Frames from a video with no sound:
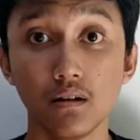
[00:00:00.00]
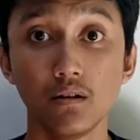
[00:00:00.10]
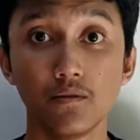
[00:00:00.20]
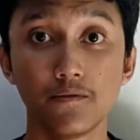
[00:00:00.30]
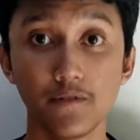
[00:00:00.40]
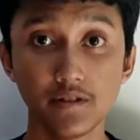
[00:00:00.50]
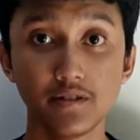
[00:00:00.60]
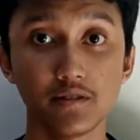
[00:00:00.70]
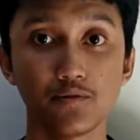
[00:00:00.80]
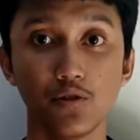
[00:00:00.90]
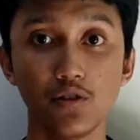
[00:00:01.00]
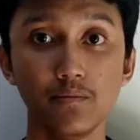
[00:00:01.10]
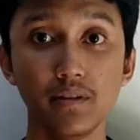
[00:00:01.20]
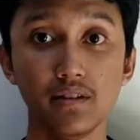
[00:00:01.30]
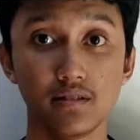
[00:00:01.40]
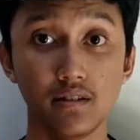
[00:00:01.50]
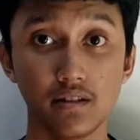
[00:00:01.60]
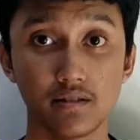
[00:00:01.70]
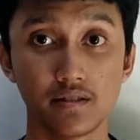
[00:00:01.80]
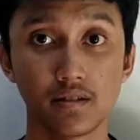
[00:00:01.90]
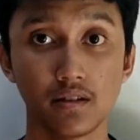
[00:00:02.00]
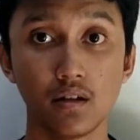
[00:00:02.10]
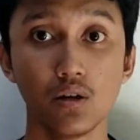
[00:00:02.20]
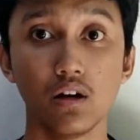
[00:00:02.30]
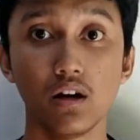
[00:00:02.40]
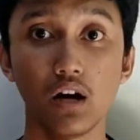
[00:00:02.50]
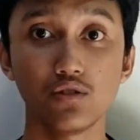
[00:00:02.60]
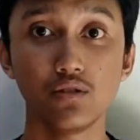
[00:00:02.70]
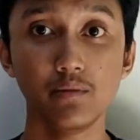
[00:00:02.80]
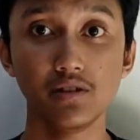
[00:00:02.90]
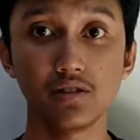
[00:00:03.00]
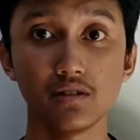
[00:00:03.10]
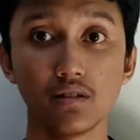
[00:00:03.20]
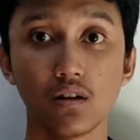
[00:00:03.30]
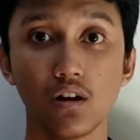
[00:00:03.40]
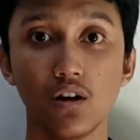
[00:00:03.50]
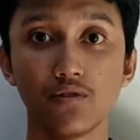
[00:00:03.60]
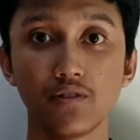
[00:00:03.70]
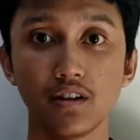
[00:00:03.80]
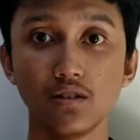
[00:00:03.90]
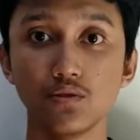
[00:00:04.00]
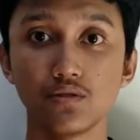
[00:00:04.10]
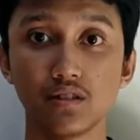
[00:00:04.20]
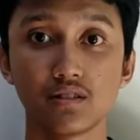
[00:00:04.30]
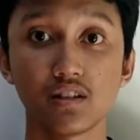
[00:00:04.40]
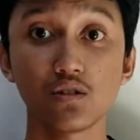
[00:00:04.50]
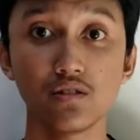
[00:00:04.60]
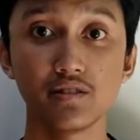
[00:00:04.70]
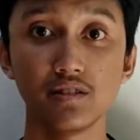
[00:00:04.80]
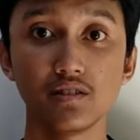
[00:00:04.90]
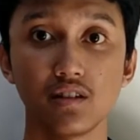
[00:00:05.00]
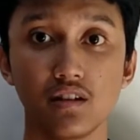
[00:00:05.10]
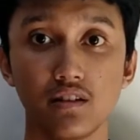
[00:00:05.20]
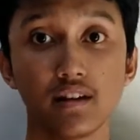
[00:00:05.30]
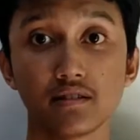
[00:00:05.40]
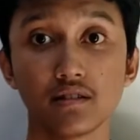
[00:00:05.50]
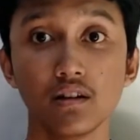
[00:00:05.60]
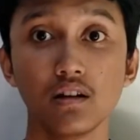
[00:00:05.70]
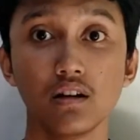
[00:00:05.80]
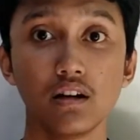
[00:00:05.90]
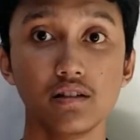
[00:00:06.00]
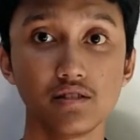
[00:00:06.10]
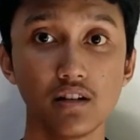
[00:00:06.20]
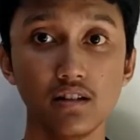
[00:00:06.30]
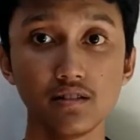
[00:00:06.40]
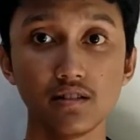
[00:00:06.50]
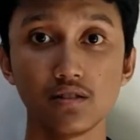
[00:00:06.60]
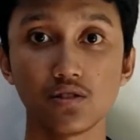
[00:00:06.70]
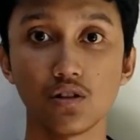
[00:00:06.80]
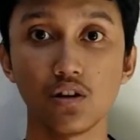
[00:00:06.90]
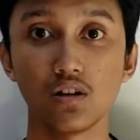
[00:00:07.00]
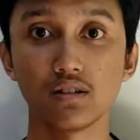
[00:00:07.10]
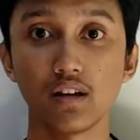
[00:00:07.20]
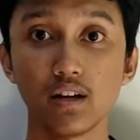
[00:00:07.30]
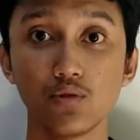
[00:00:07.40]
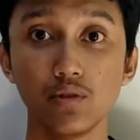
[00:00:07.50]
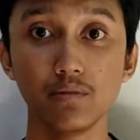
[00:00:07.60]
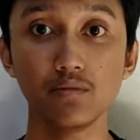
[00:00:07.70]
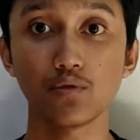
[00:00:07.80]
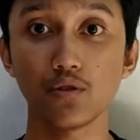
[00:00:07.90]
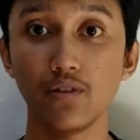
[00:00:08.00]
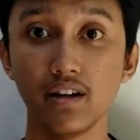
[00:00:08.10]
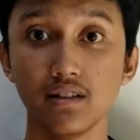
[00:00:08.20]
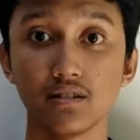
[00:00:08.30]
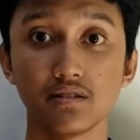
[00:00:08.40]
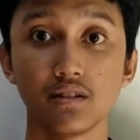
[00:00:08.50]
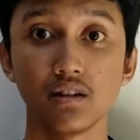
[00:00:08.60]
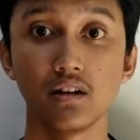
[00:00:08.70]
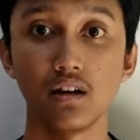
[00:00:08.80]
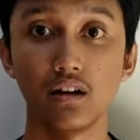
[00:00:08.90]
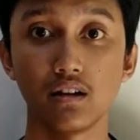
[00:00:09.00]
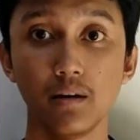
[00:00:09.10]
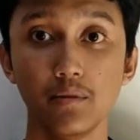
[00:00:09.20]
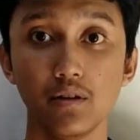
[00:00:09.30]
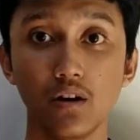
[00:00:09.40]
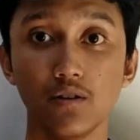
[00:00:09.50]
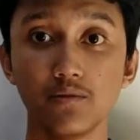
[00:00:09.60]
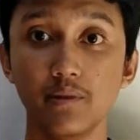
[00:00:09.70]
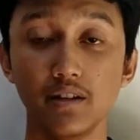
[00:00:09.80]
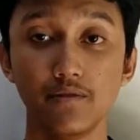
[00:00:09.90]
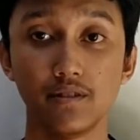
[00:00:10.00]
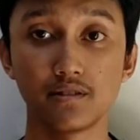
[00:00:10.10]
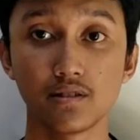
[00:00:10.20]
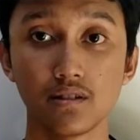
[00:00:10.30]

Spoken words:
First is for maintenance. Automation of care using technologies such as installing sensor on equipment providers a number of benefits.